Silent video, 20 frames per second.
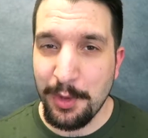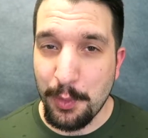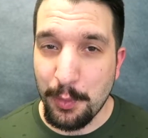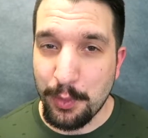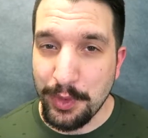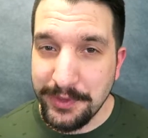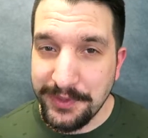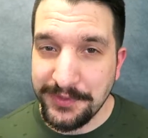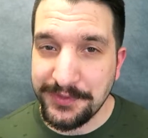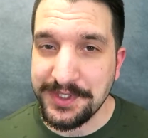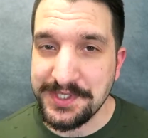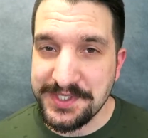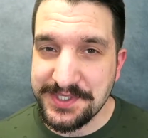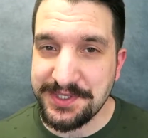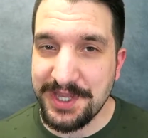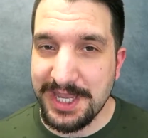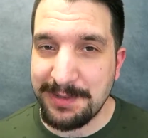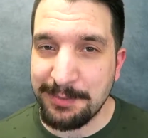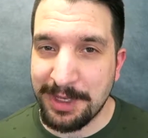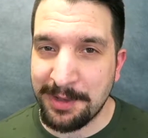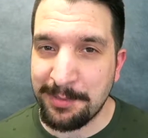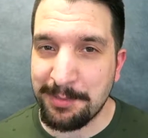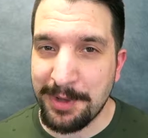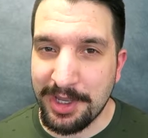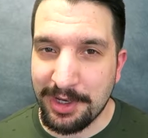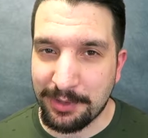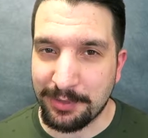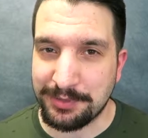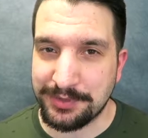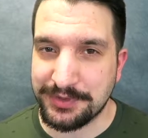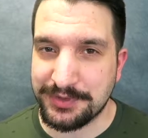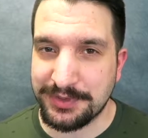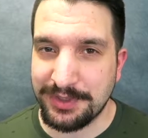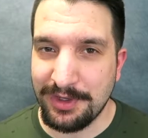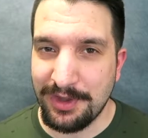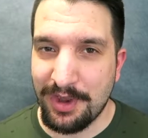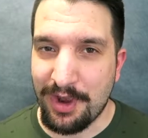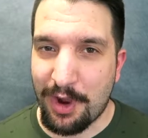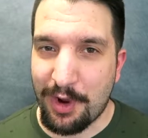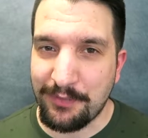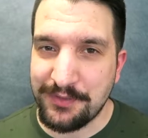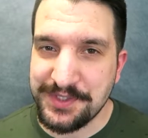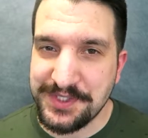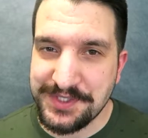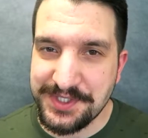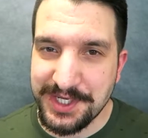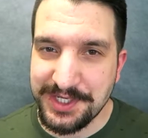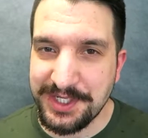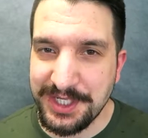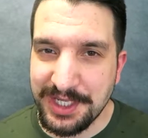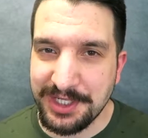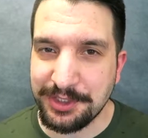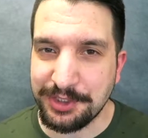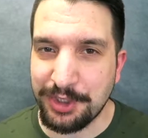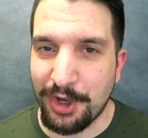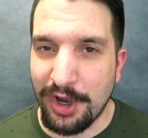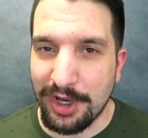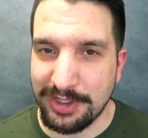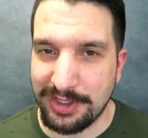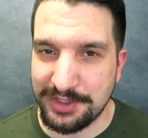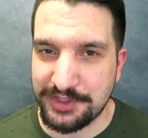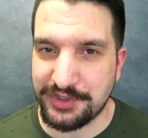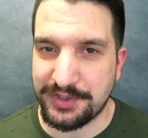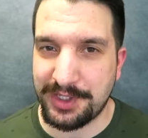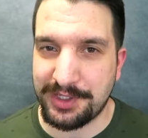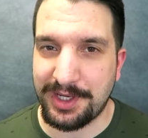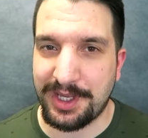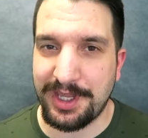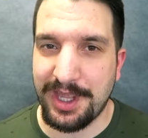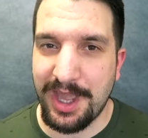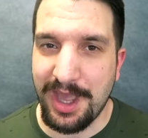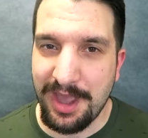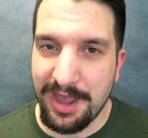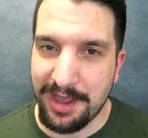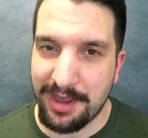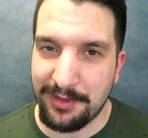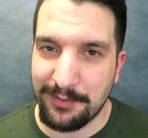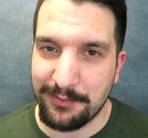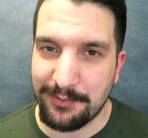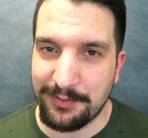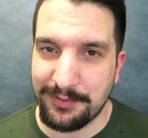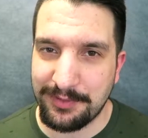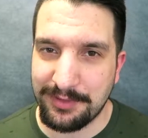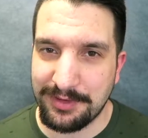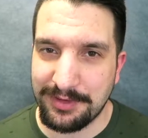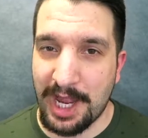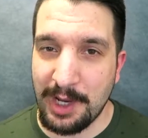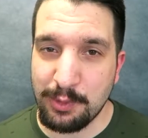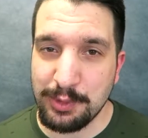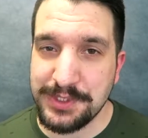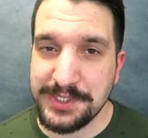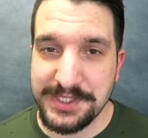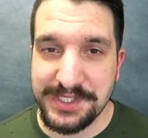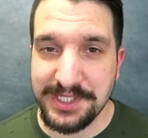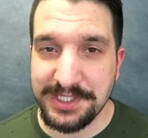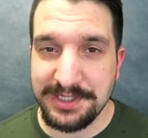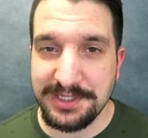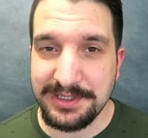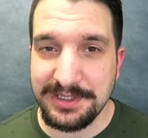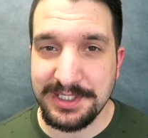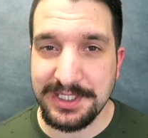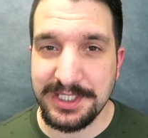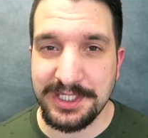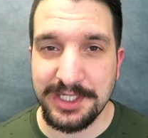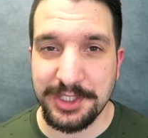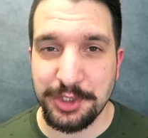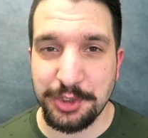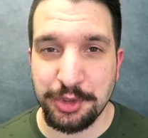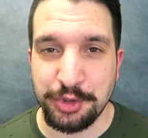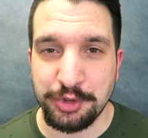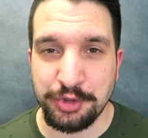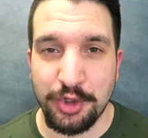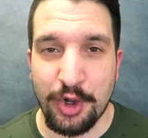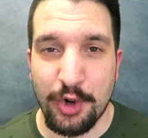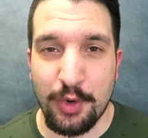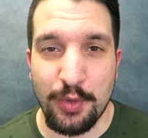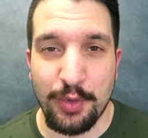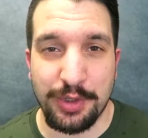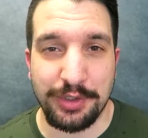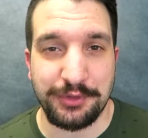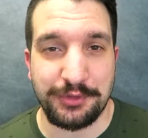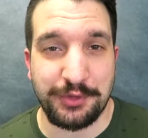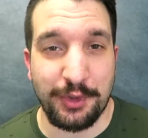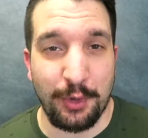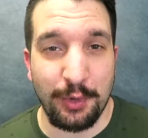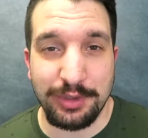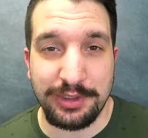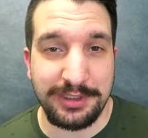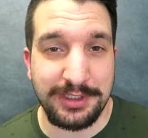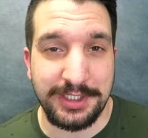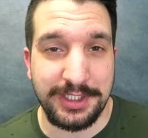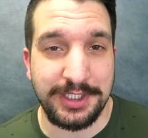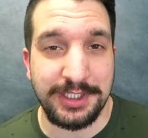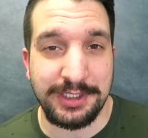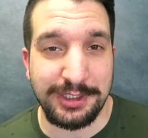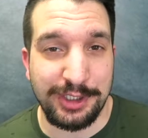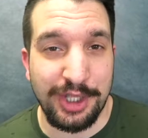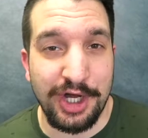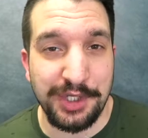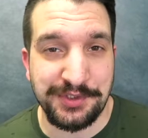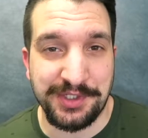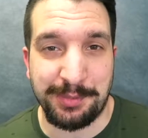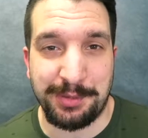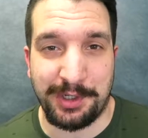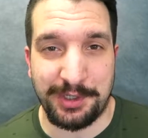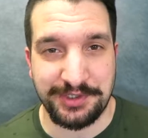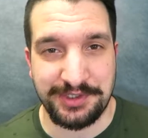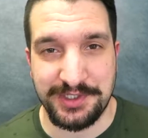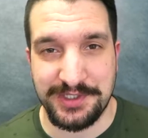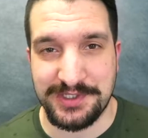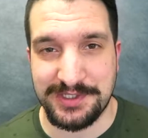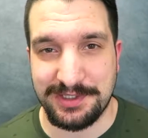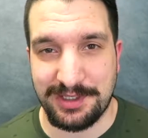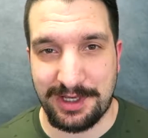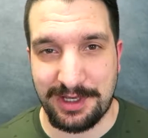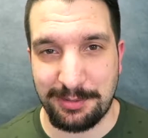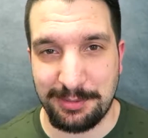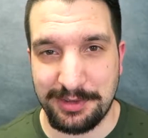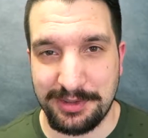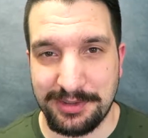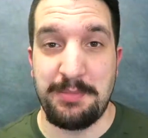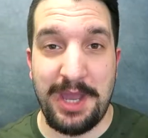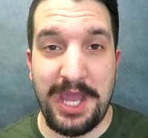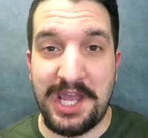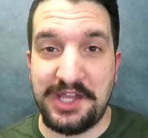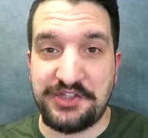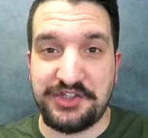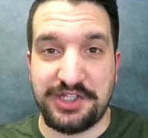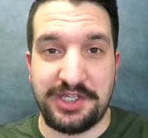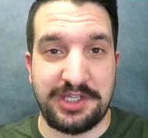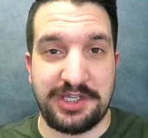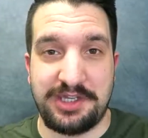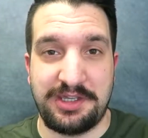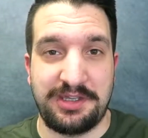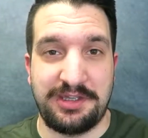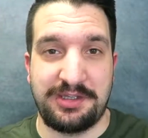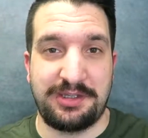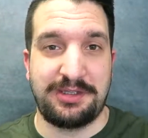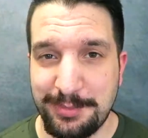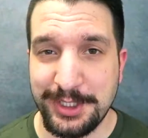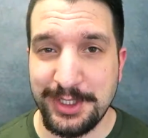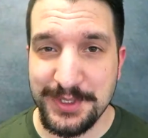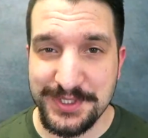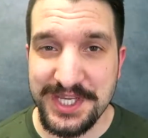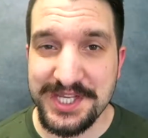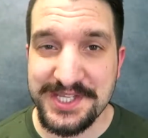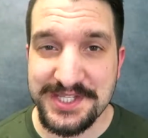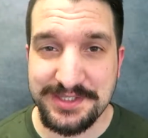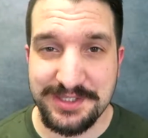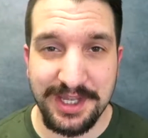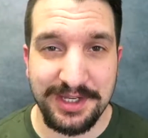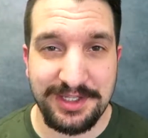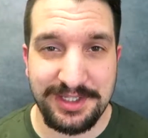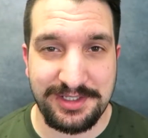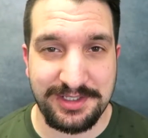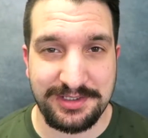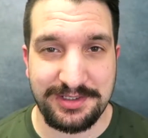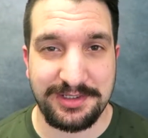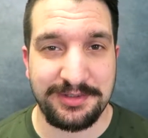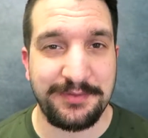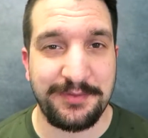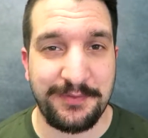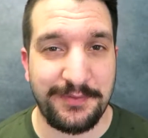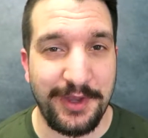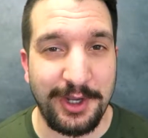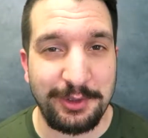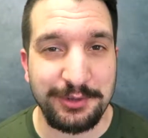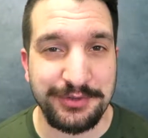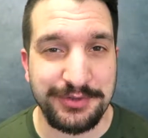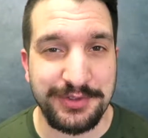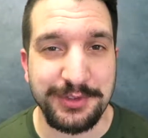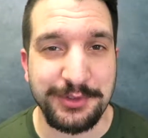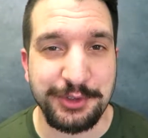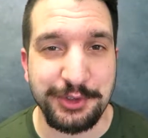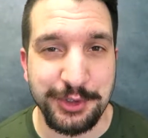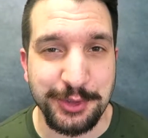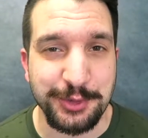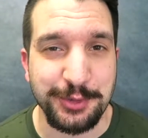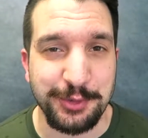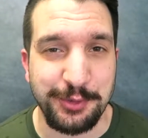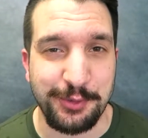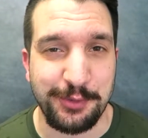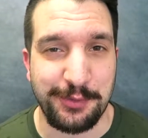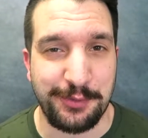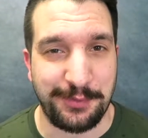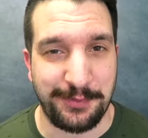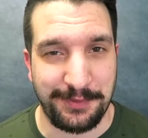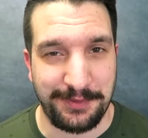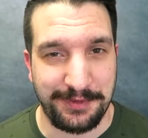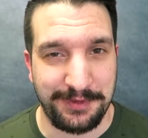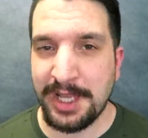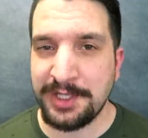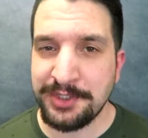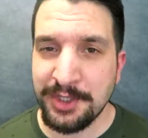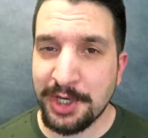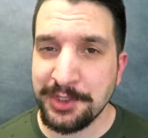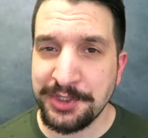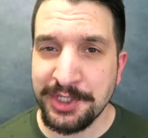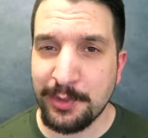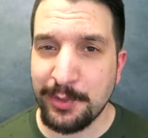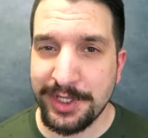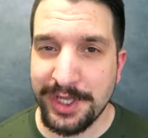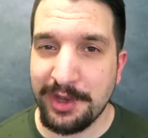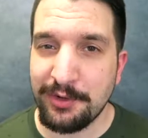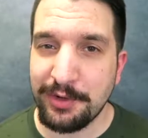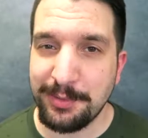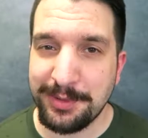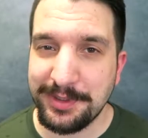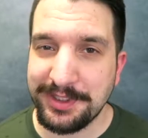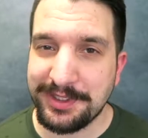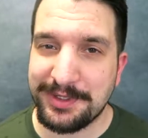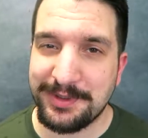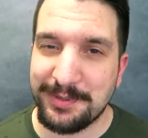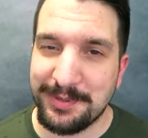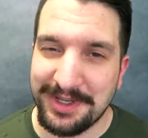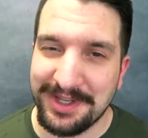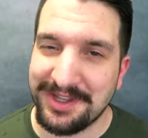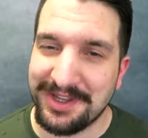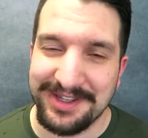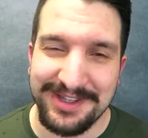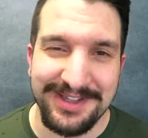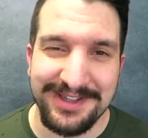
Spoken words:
with the same amount of study and knowledge that I have, I would suddenly know totally a lot about Islam. Magic. Because I studied it and found the truth. And not knowing Arabic, well,